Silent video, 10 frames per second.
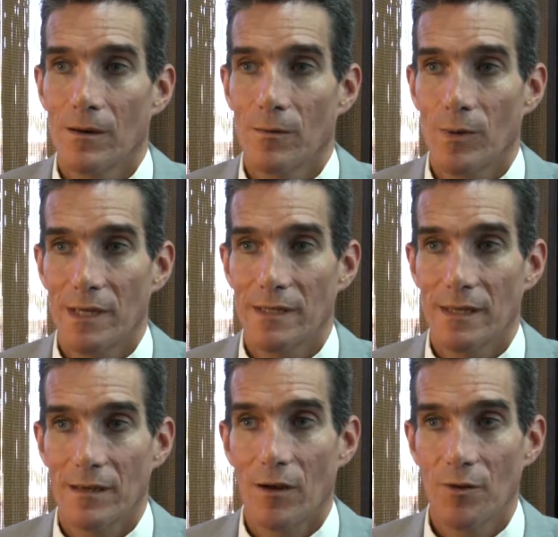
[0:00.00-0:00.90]
what
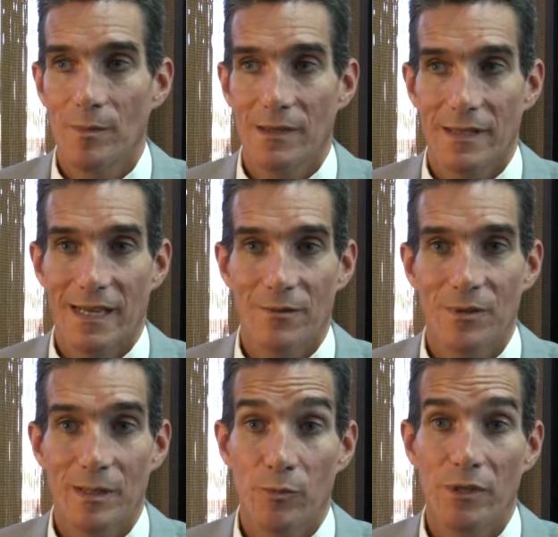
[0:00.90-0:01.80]
ultimately I
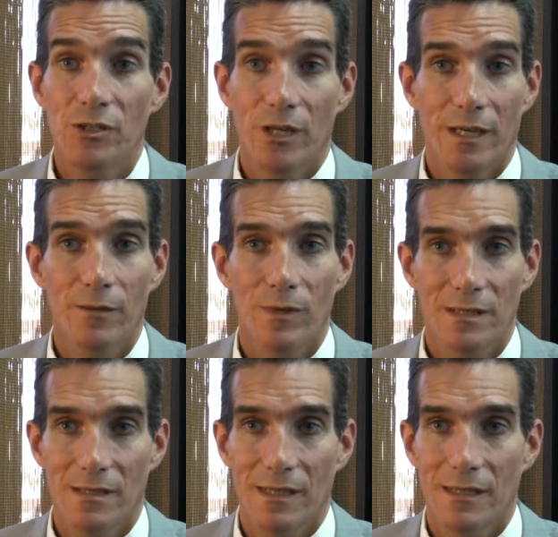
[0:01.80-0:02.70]
really appreciated
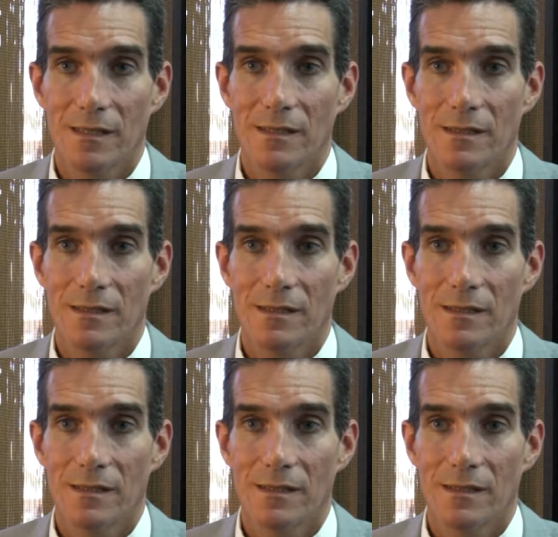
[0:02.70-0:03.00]
was that